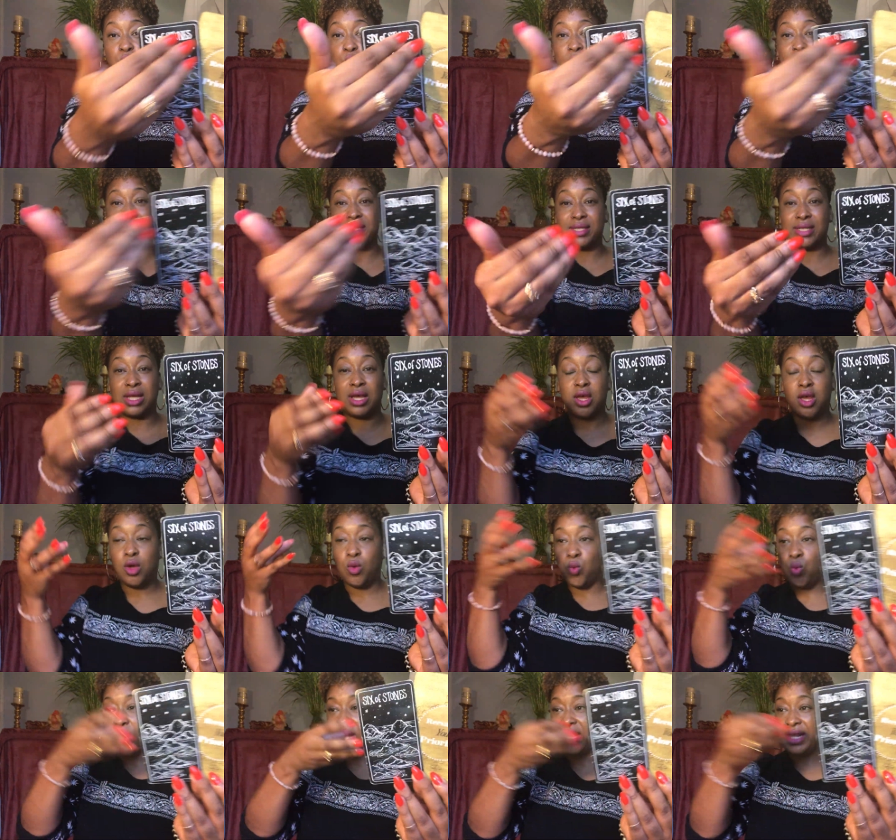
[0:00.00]
What is
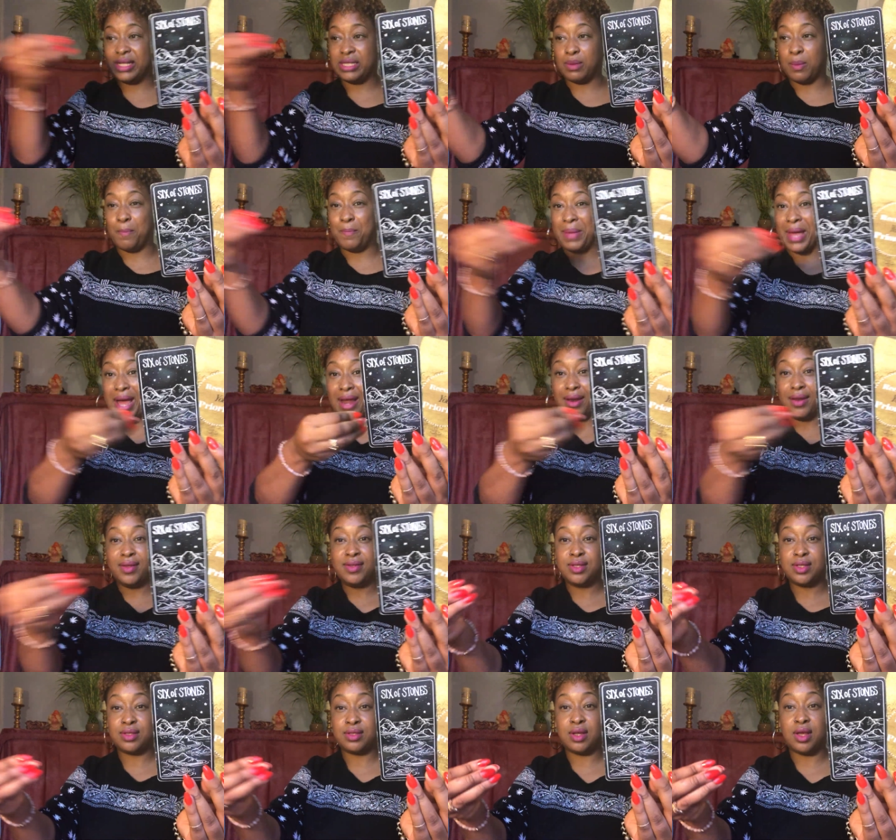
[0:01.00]
what is a
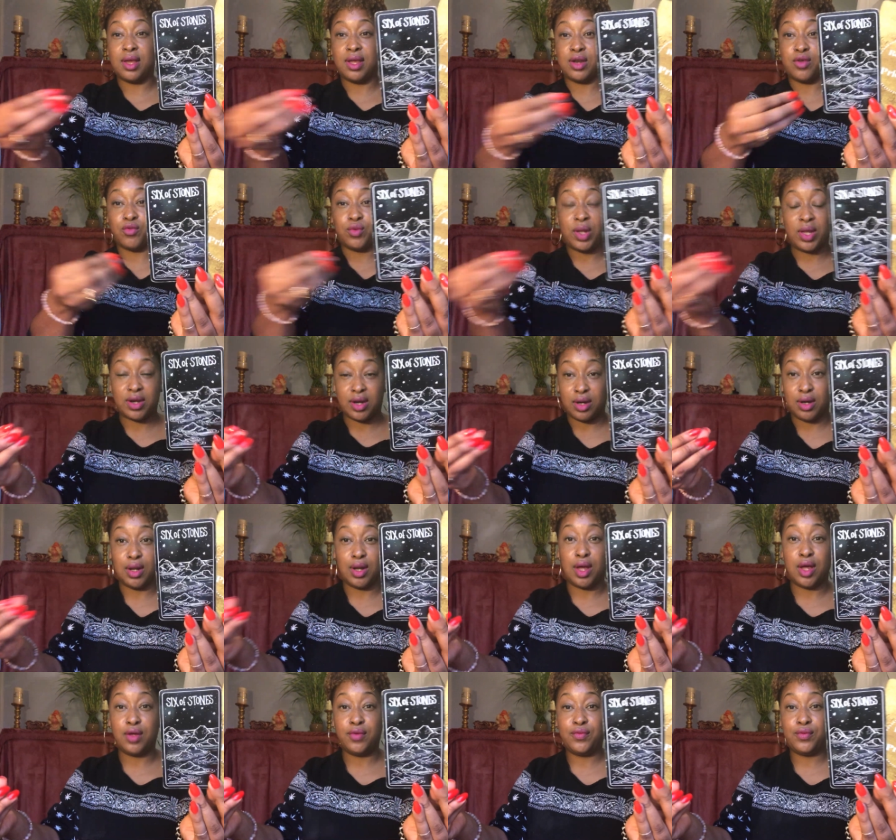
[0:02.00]
in a in a
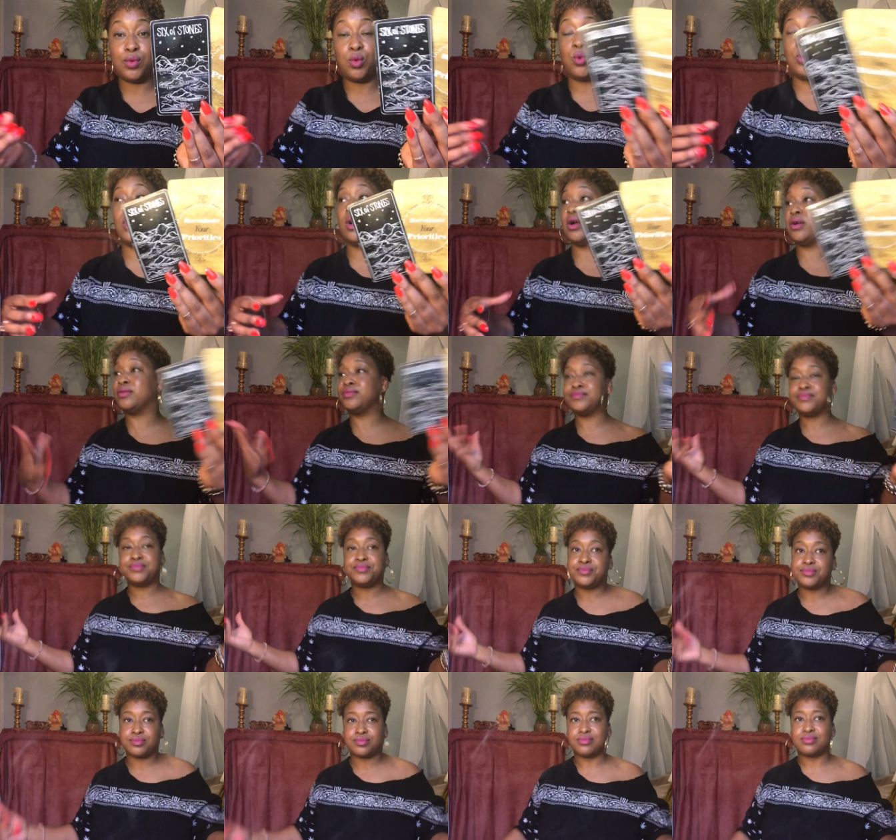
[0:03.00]
love or
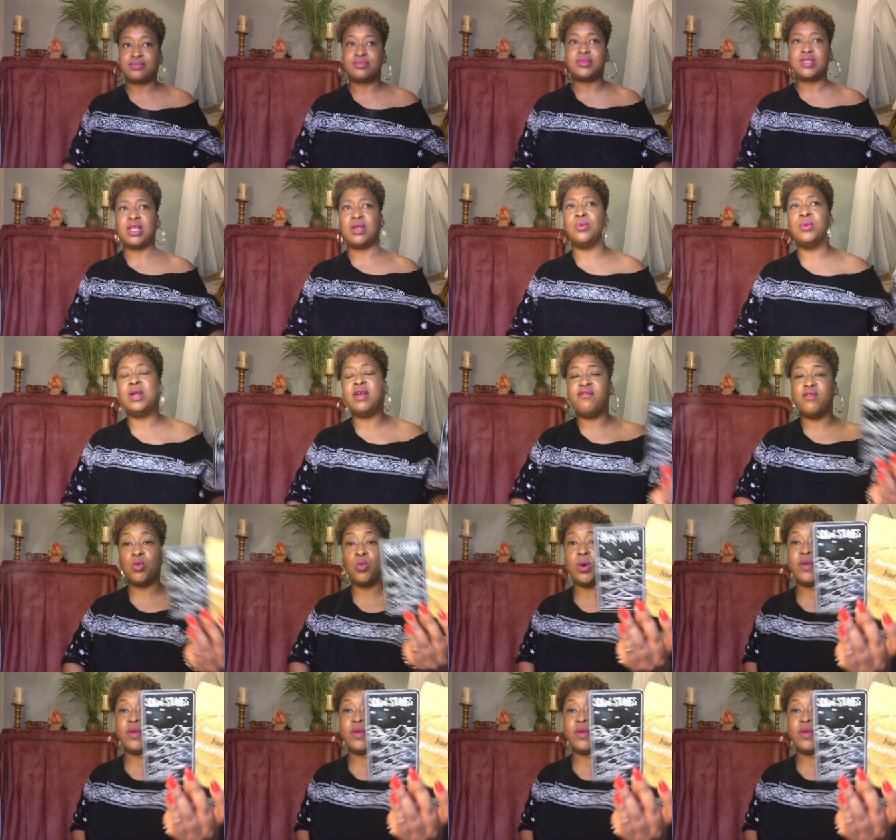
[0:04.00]
whatever,